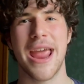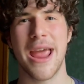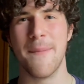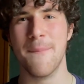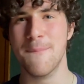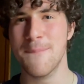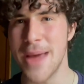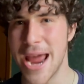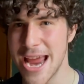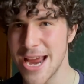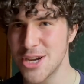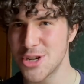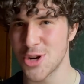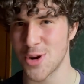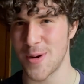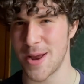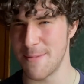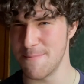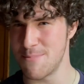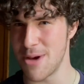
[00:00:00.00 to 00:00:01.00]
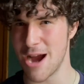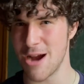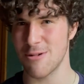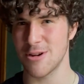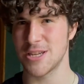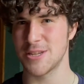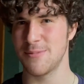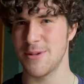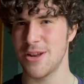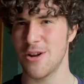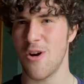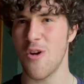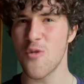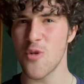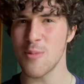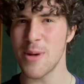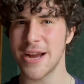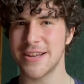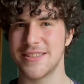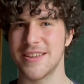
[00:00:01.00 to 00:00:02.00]
major embarrassment over
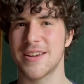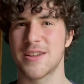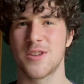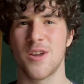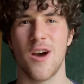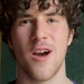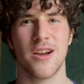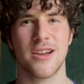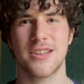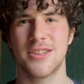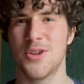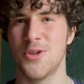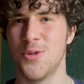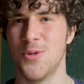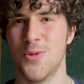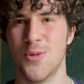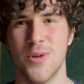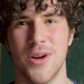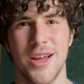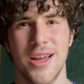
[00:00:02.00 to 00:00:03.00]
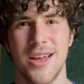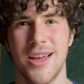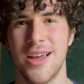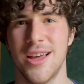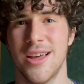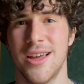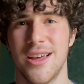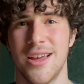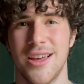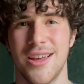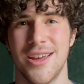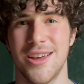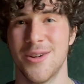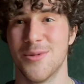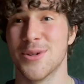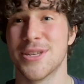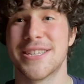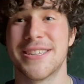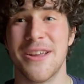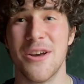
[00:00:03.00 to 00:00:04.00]
my TikTok to, well,
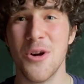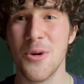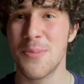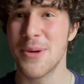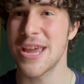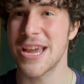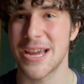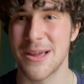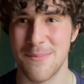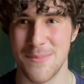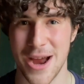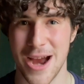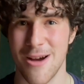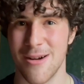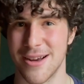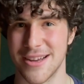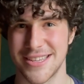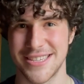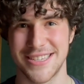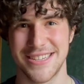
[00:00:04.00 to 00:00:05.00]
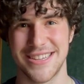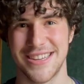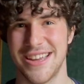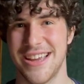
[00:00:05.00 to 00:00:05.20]
still being embarrassed.